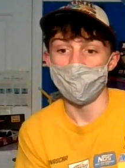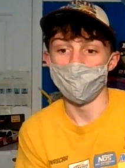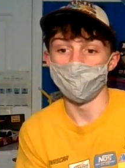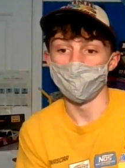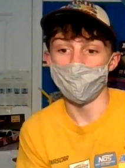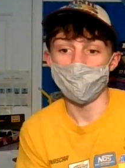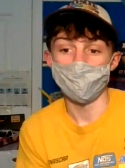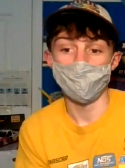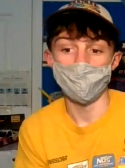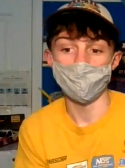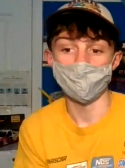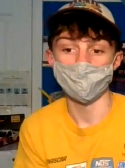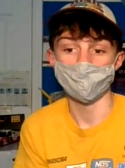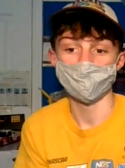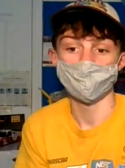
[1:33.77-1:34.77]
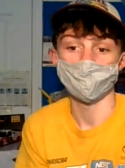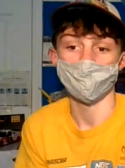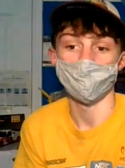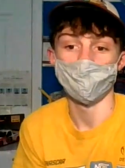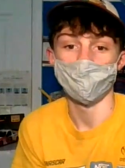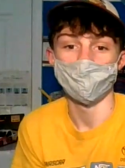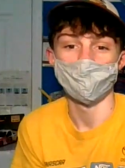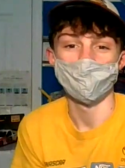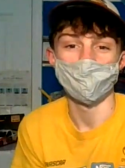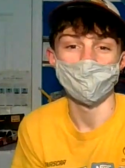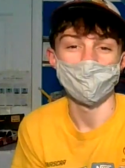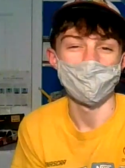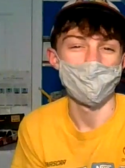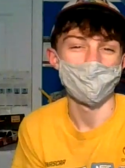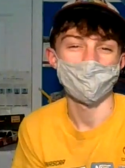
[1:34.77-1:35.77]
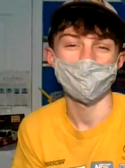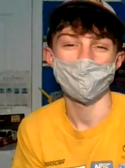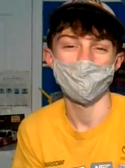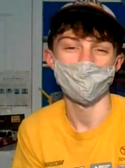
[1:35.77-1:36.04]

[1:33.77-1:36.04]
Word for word: And my opinions on the LA